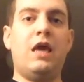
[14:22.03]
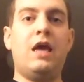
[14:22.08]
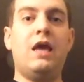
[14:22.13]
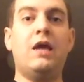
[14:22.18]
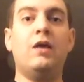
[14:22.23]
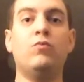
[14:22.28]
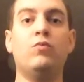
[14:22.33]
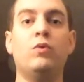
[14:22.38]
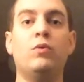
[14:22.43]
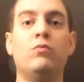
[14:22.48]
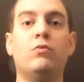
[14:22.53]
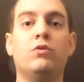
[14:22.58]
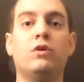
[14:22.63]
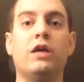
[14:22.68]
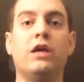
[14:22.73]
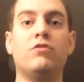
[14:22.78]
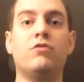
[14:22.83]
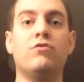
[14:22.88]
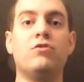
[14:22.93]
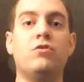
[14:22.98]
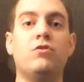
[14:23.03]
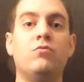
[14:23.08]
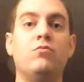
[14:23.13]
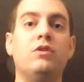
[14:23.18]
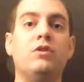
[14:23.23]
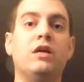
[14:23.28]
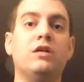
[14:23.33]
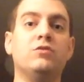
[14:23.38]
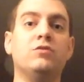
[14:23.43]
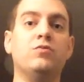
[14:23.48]
and we will catch you
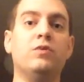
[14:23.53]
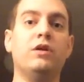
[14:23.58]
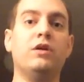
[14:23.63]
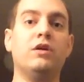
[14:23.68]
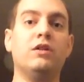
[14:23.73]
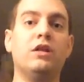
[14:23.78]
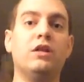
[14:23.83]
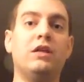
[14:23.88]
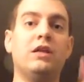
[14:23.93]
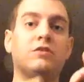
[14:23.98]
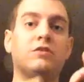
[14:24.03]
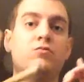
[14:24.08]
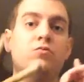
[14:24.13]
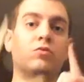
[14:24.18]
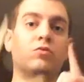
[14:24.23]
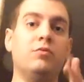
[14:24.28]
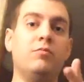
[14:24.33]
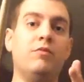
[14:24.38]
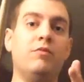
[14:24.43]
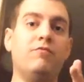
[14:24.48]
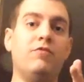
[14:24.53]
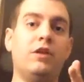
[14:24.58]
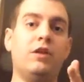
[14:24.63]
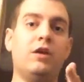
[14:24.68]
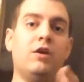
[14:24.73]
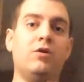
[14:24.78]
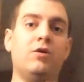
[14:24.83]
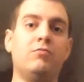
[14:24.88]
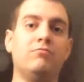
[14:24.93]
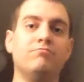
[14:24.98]
next week on the next Rudiment
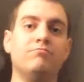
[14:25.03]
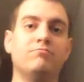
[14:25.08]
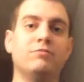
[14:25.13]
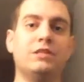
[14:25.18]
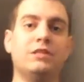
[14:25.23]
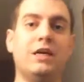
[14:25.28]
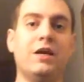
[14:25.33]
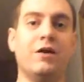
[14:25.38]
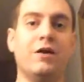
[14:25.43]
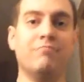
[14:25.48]
video. See ya.